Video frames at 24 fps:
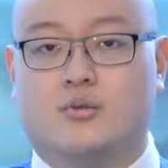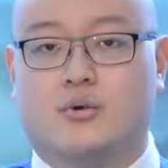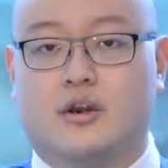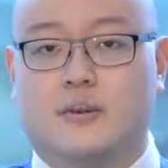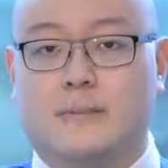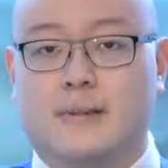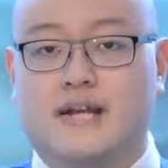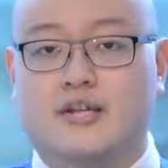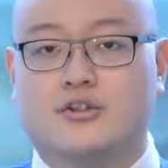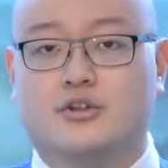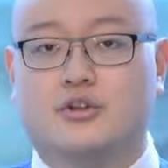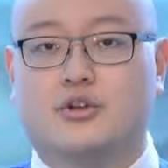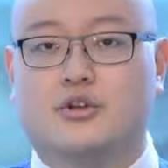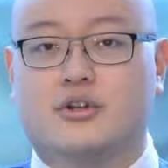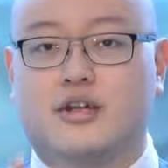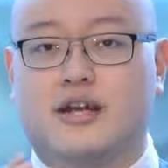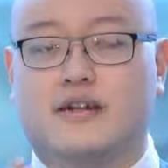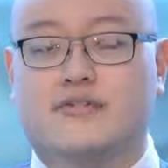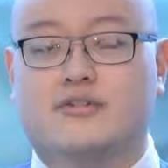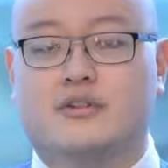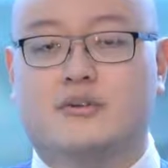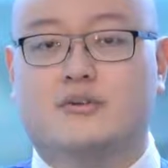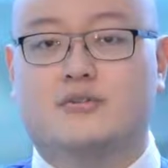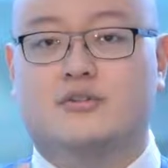You wanna make sure you're
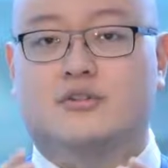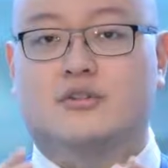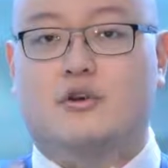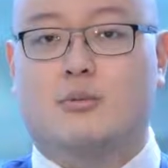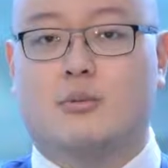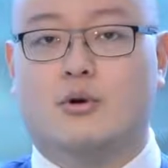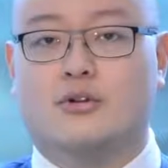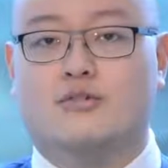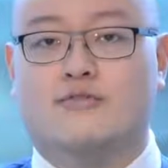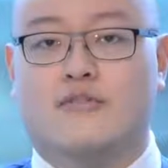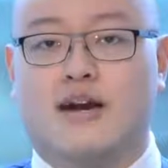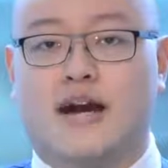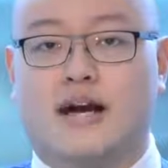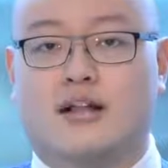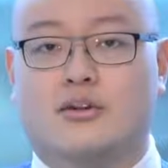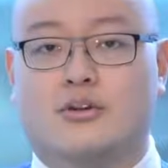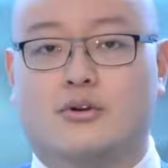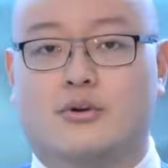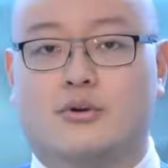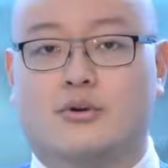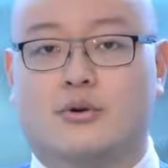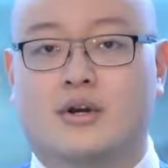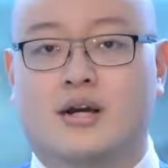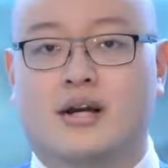giving them so much
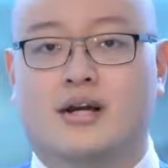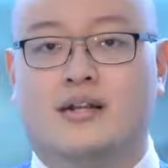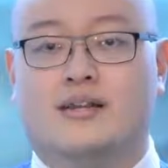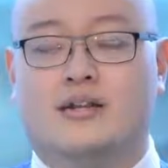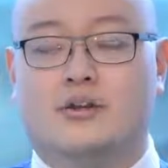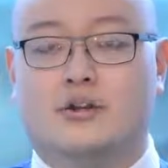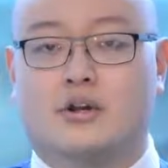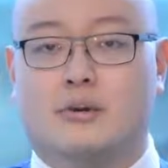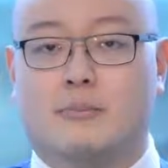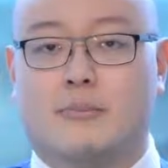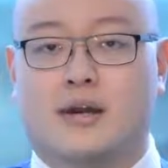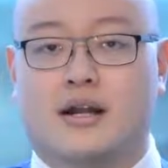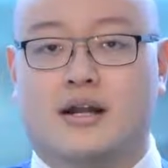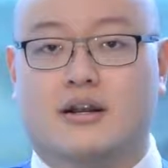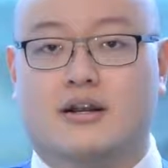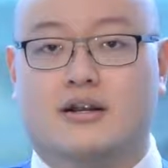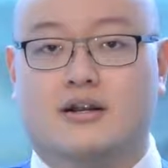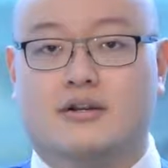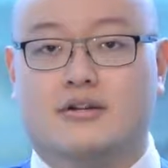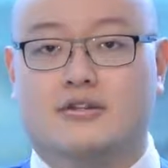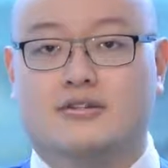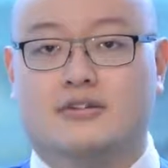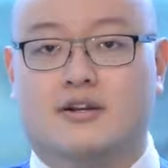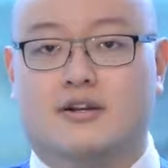value that your
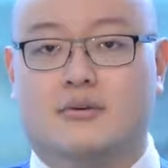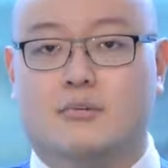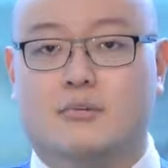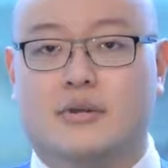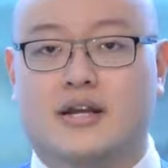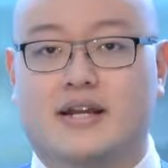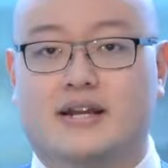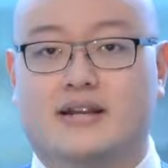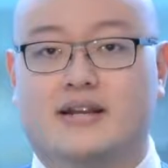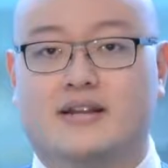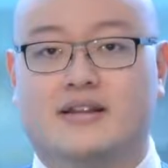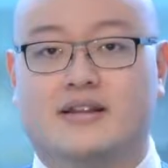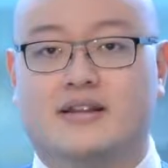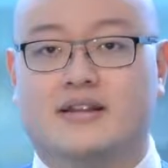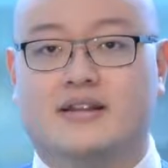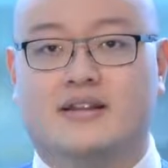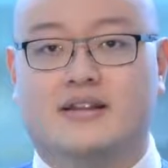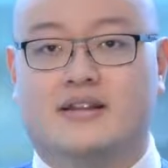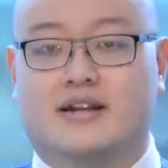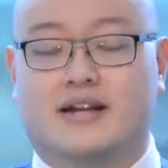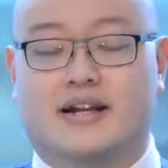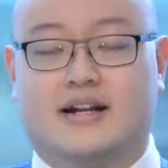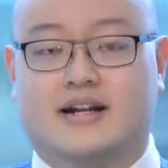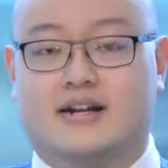competitors are being
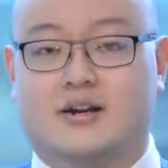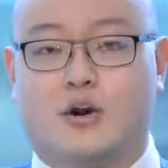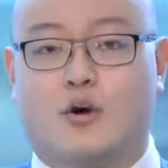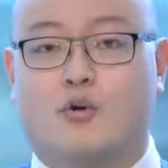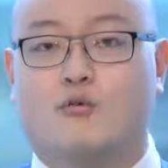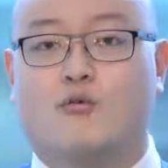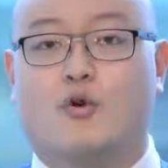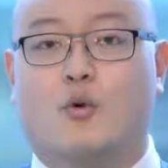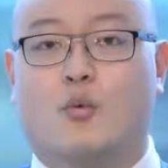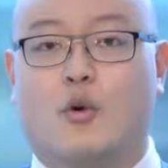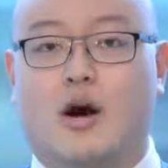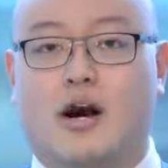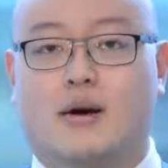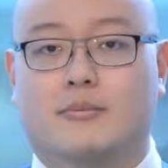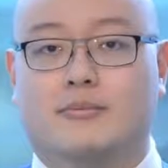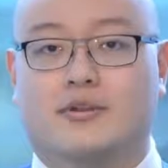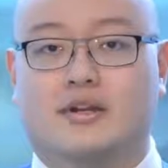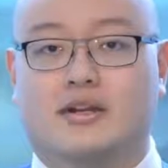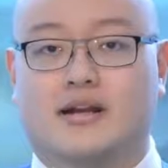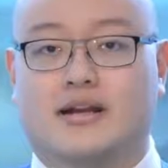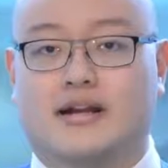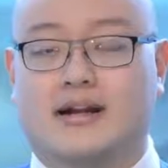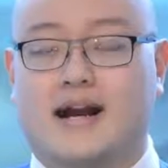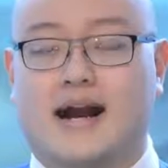like
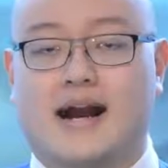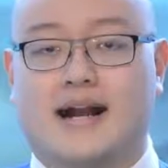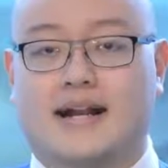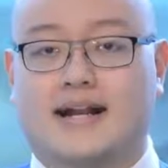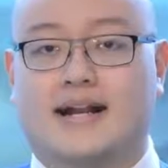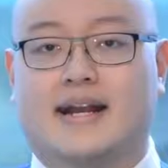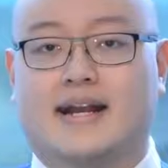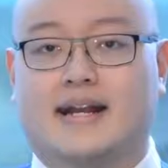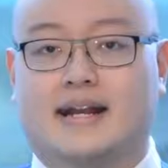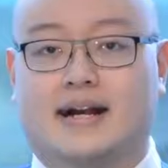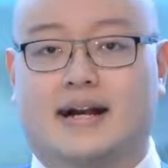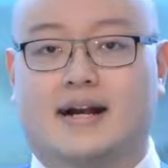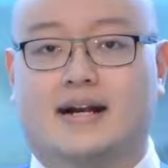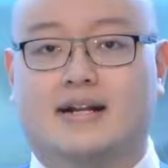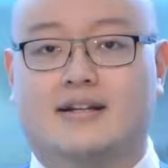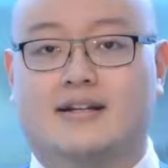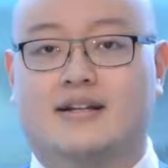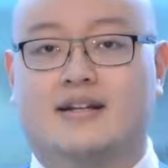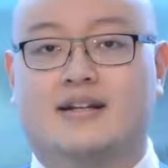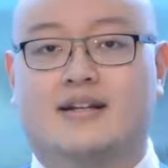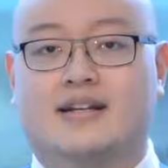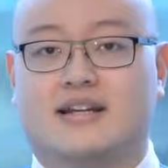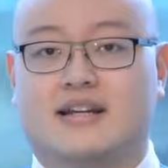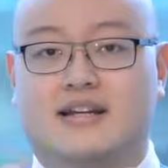overwhelmed. They're like, I cannot
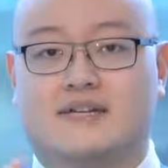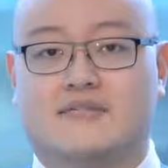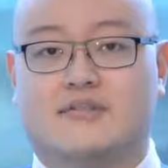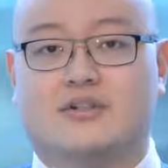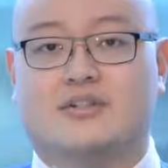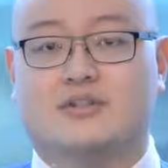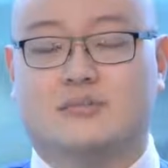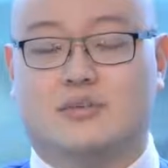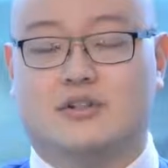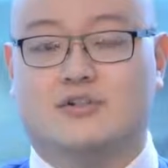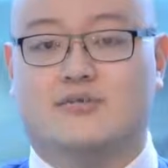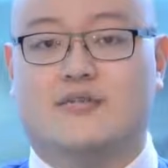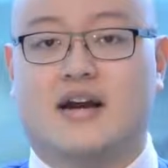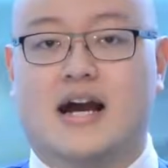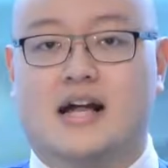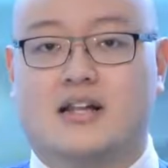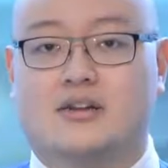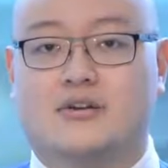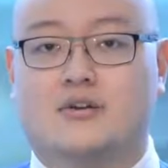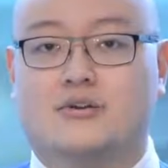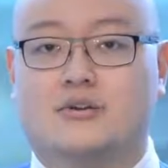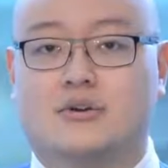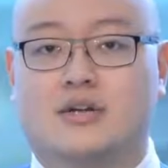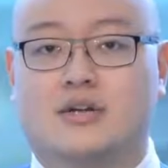give this much
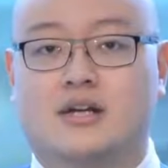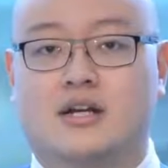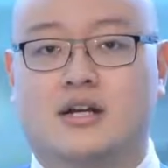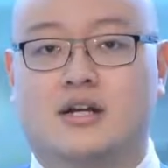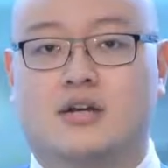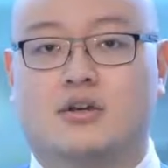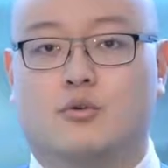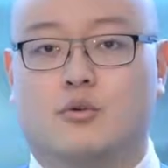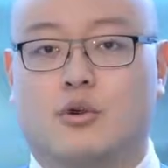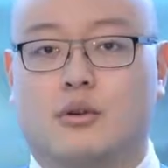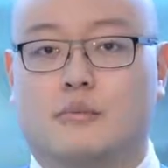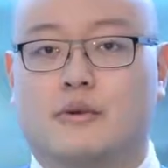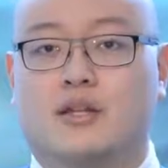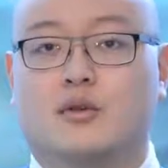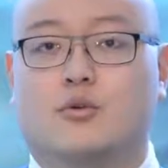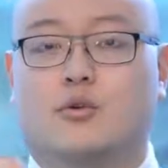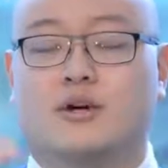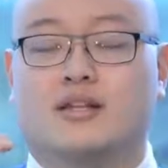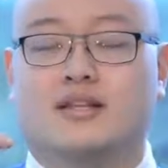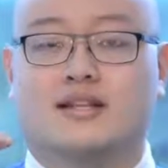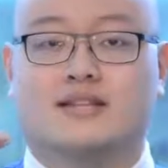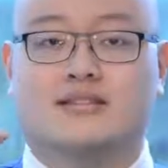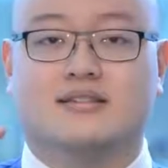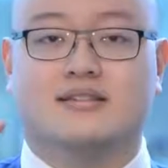value. You want to be the
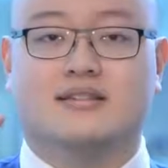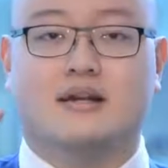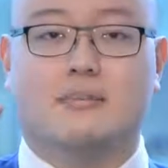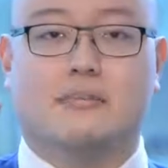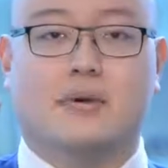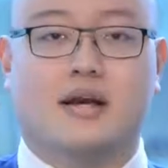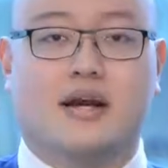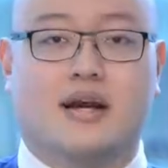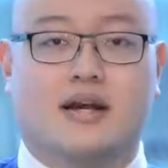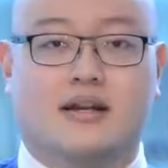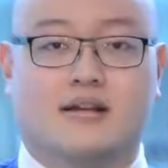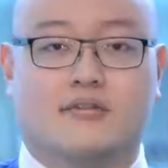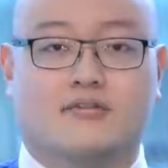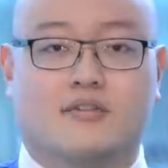one that's a step ahead